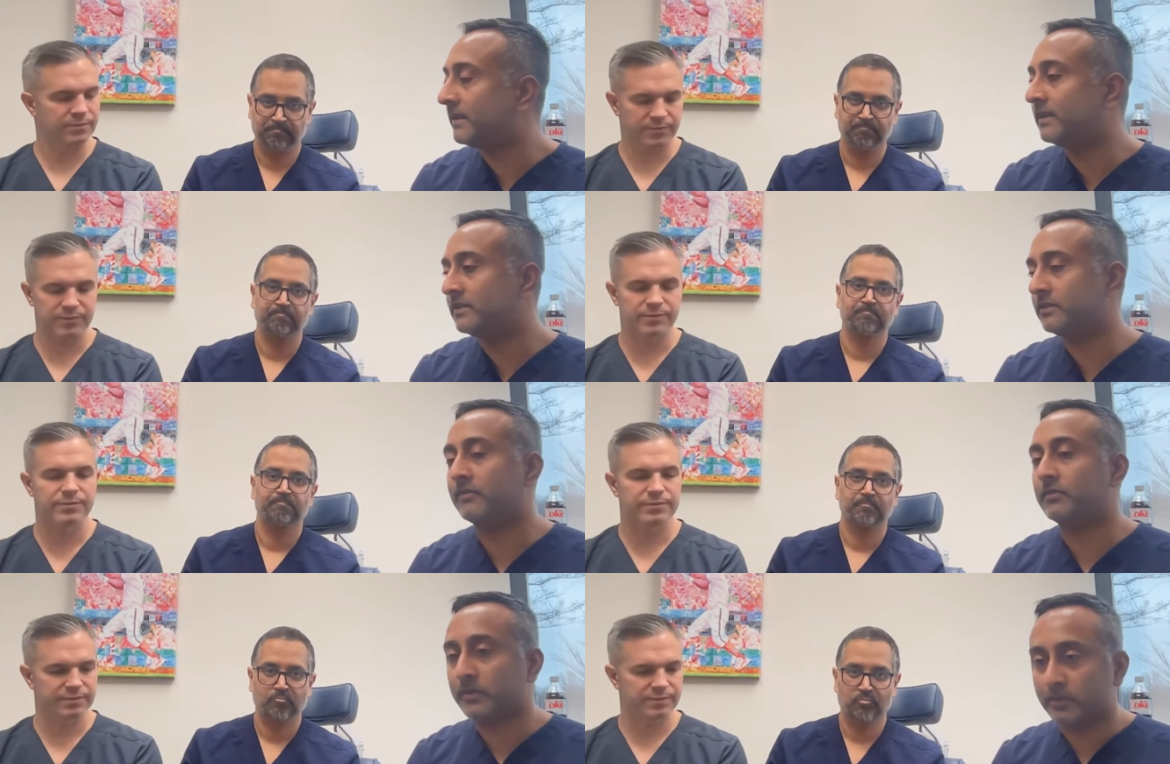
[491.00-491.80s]
Speaker 1: Mm-hmm. So you have
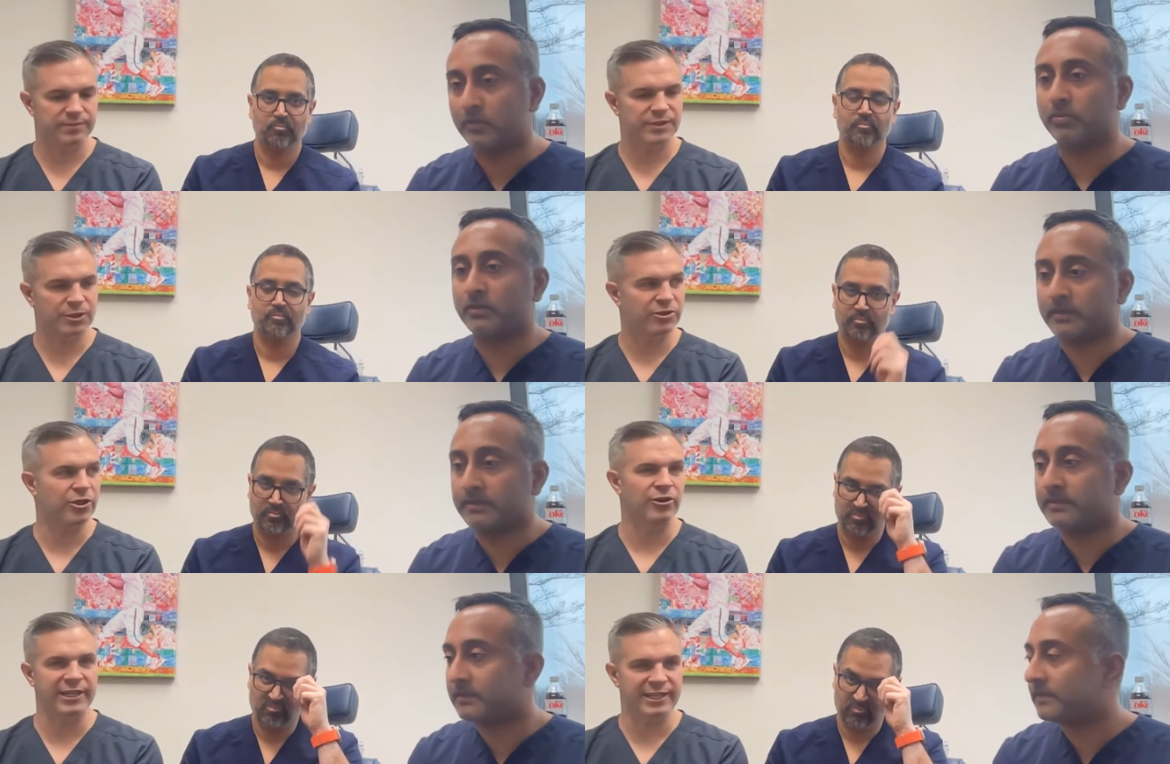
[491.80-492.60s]
to wear earplugs. So
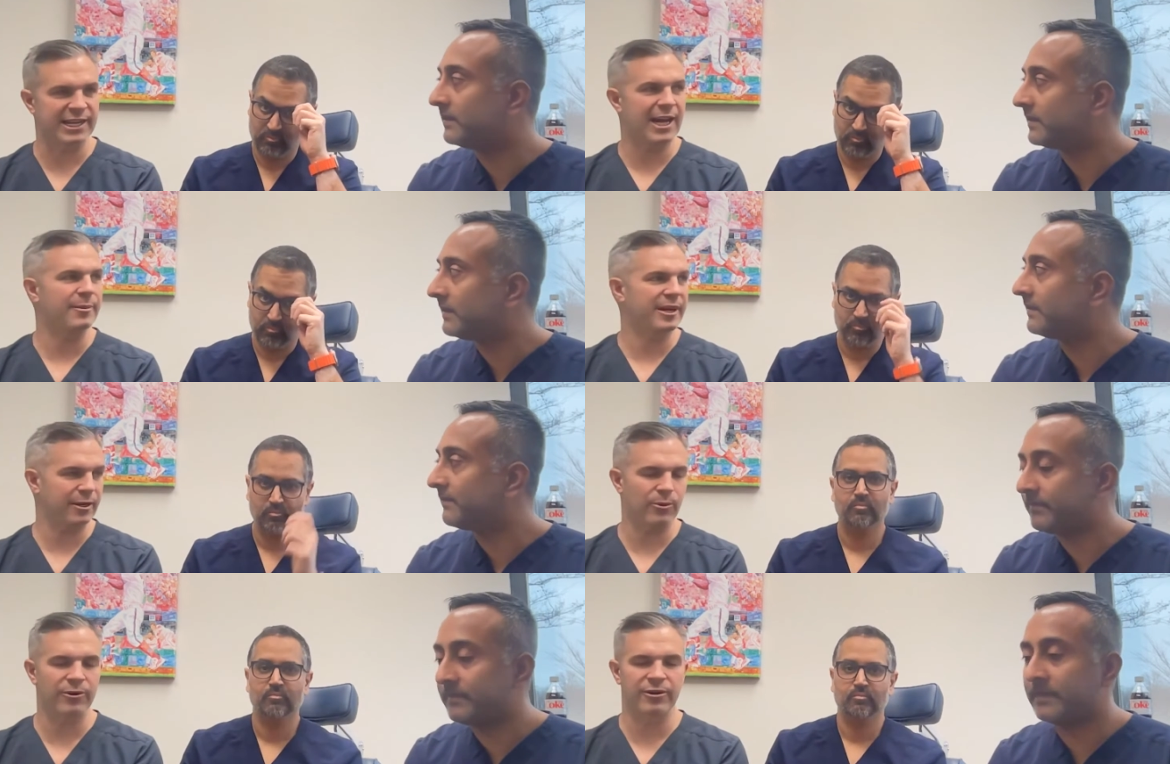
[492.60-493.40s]
dirty,
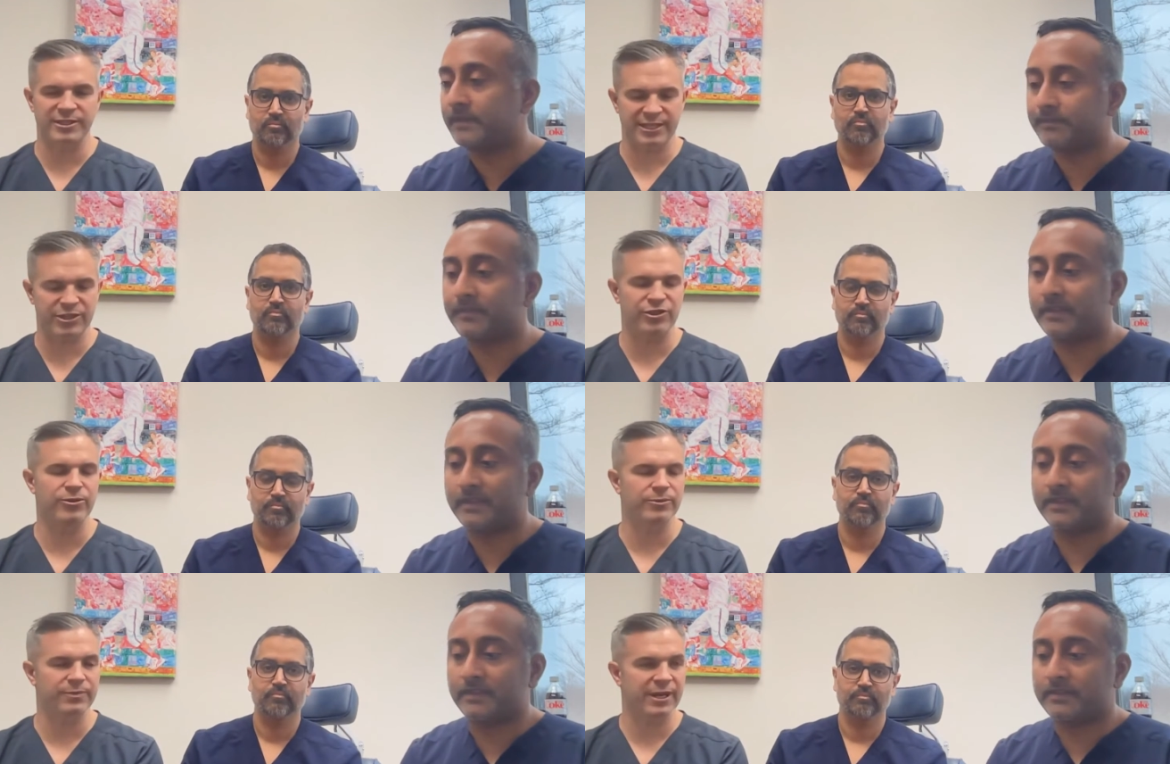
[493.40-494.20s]
contaminated water yeah. is an
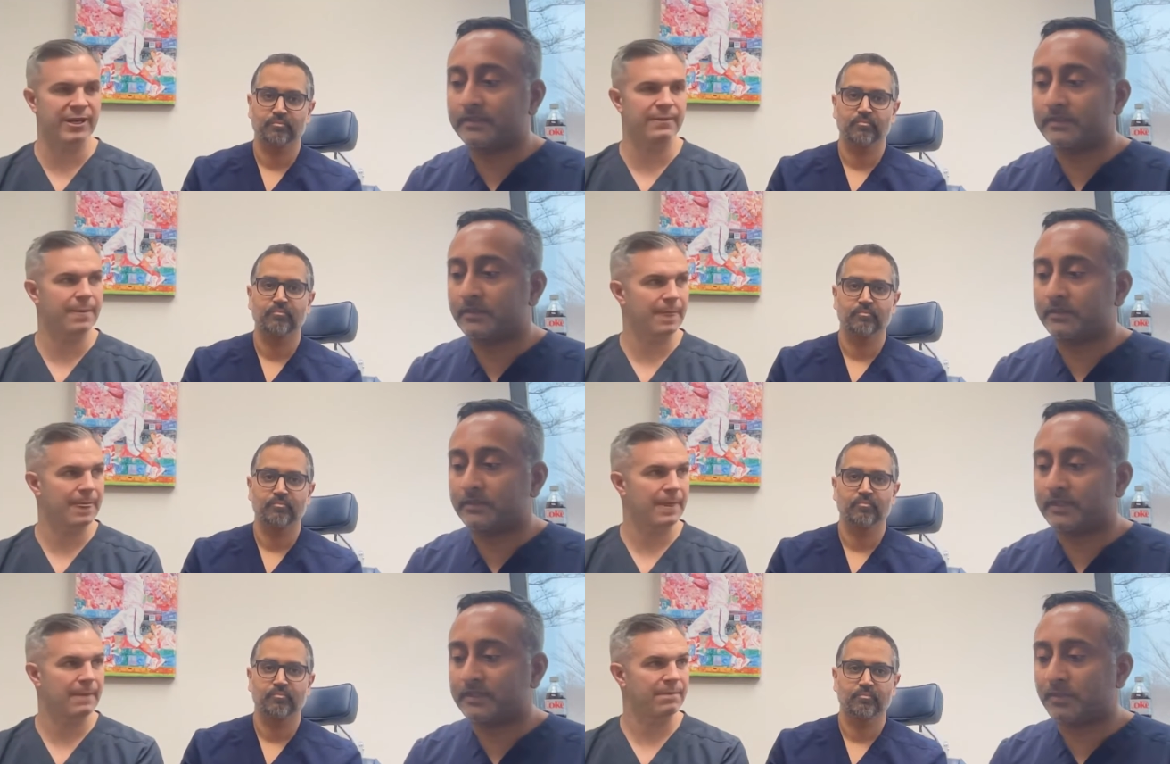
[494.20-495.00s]
issue. Yeah. So
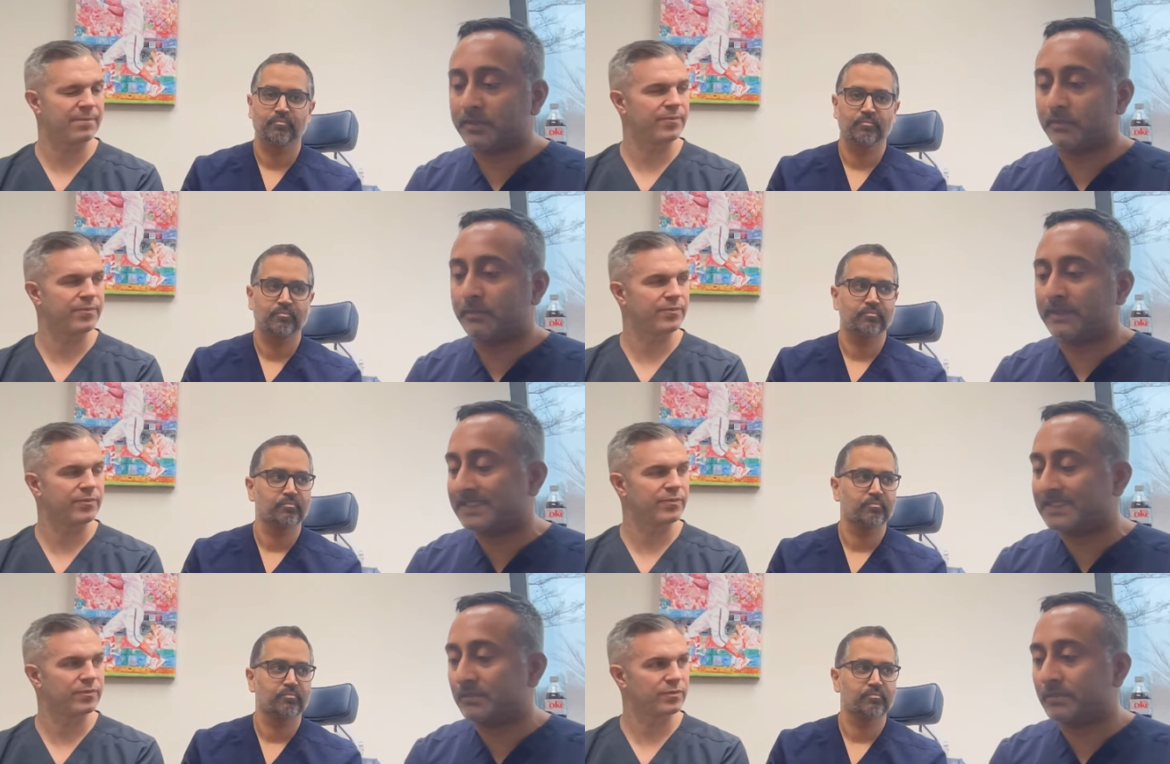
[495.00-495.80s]
that's probably the
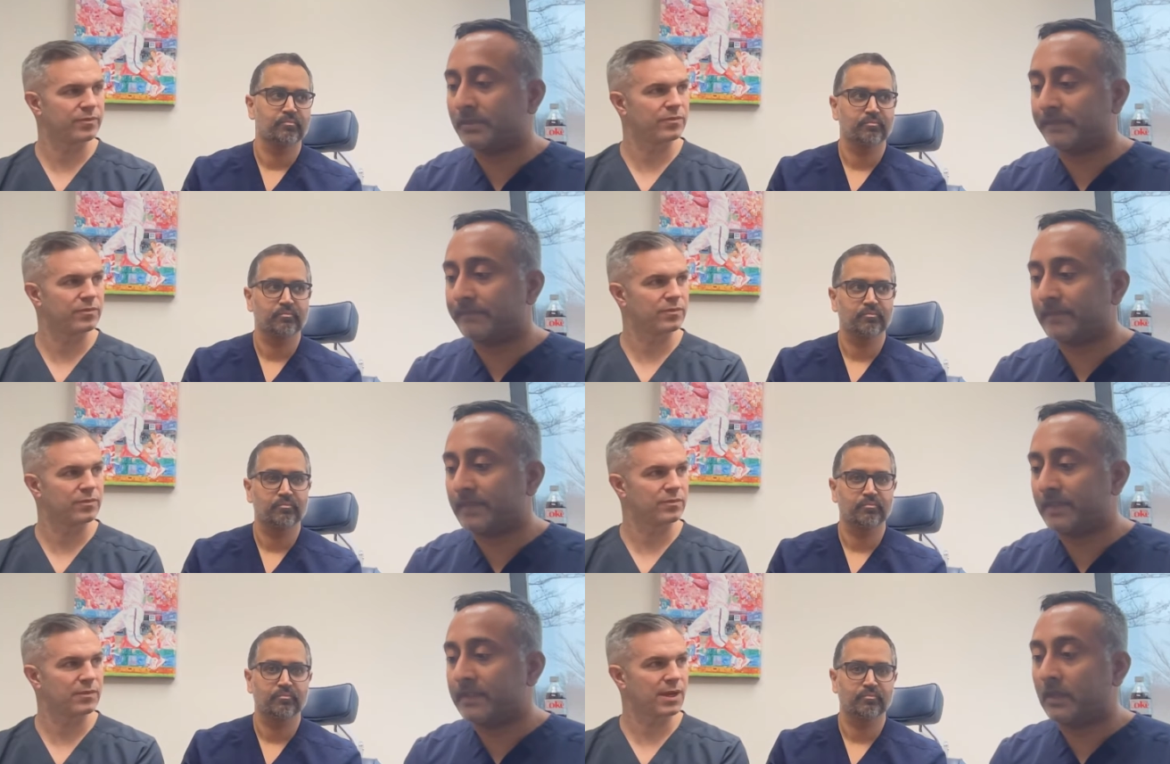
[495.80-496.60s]
biggest complaint.
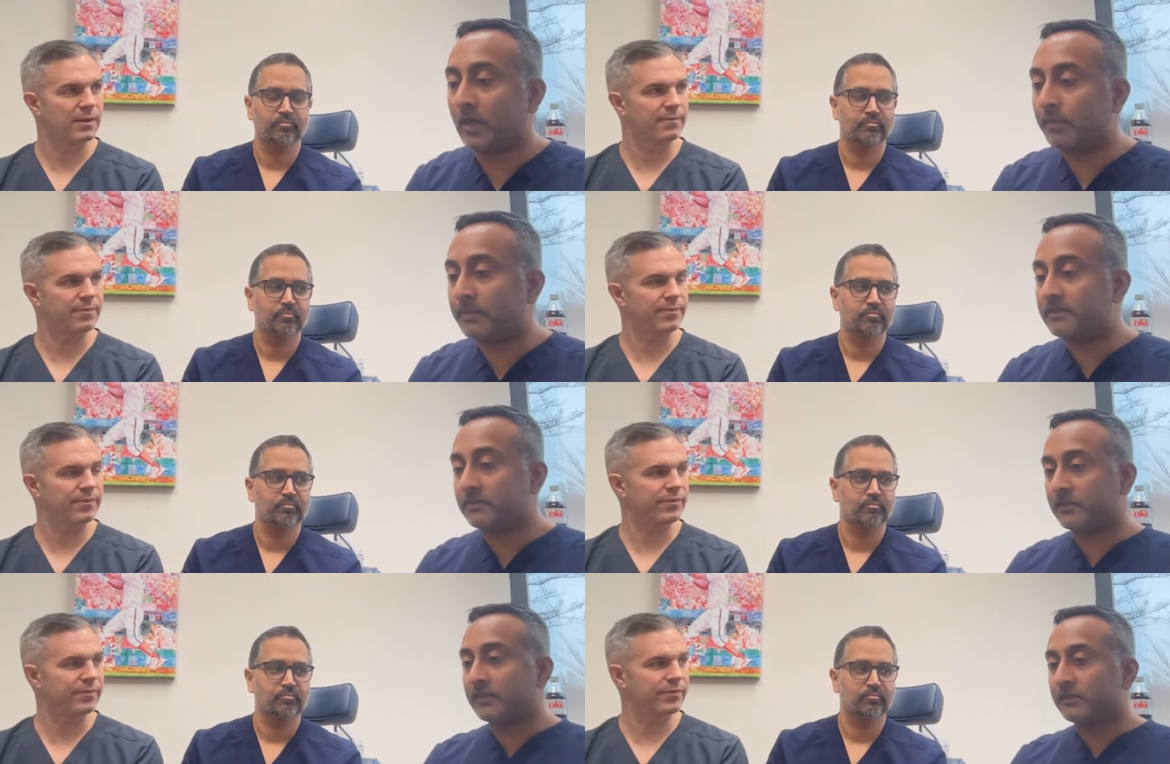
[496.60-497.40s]
Now, up until
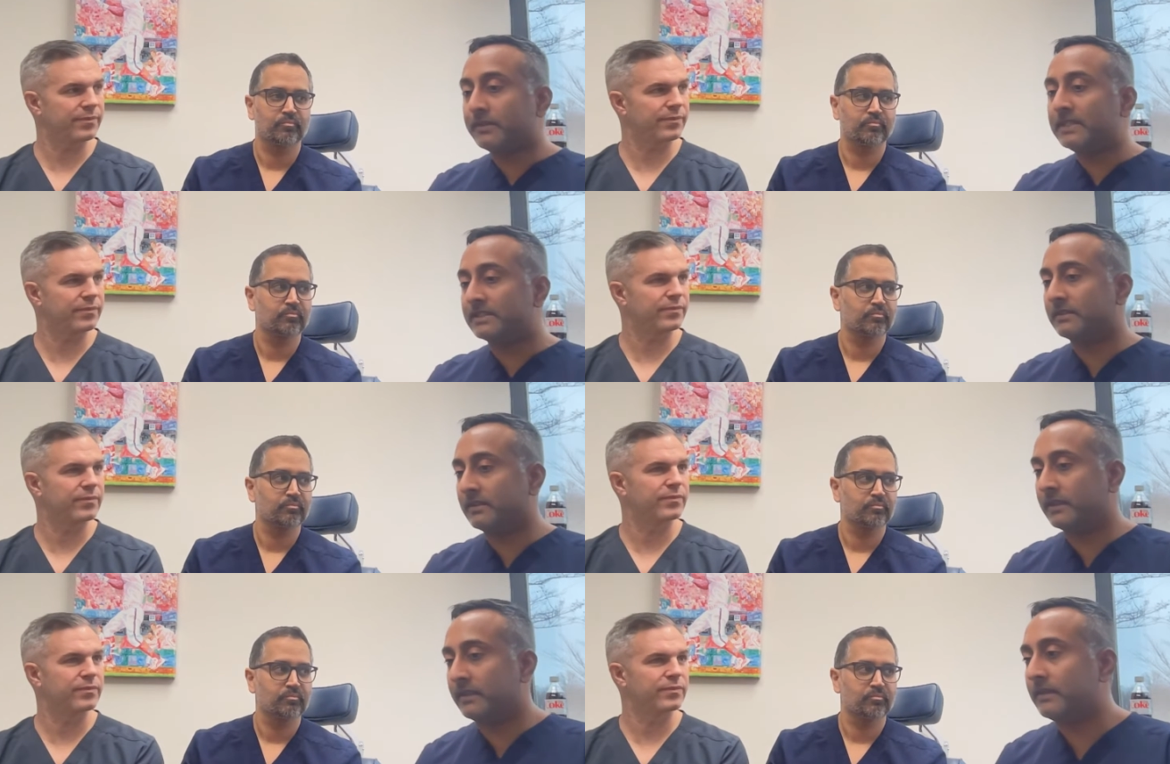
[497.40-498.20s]
very
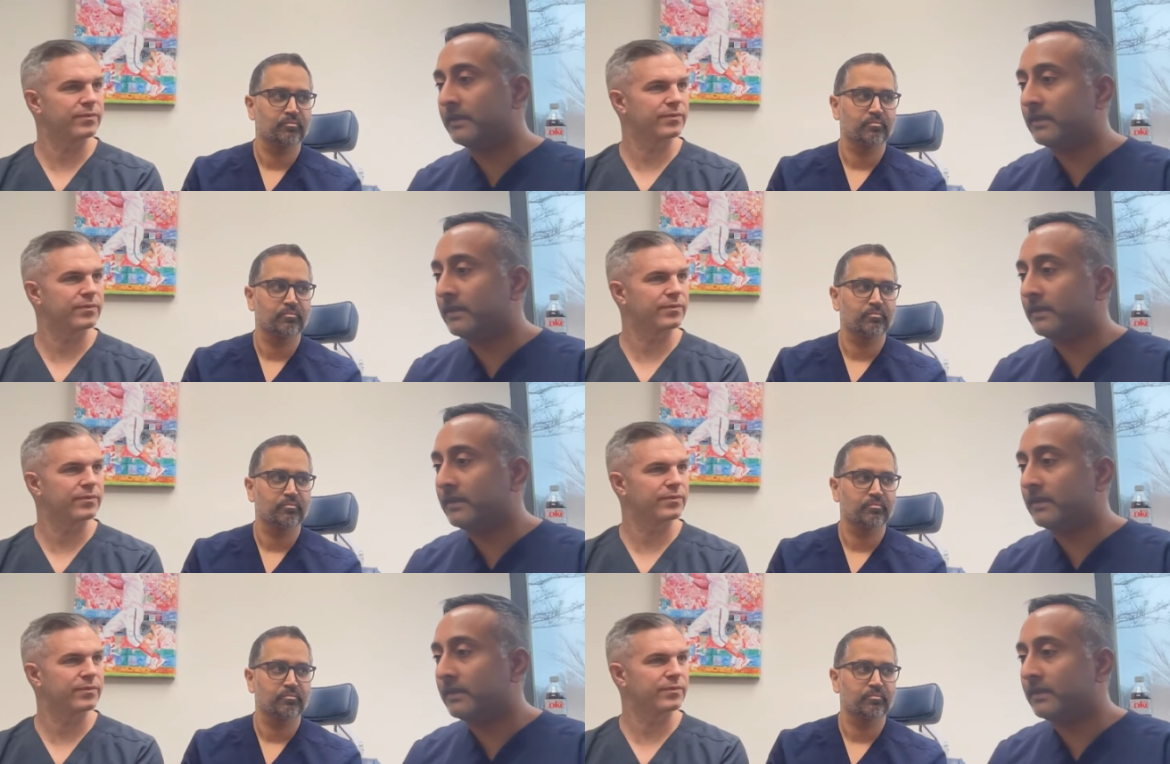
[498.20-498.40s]
recently,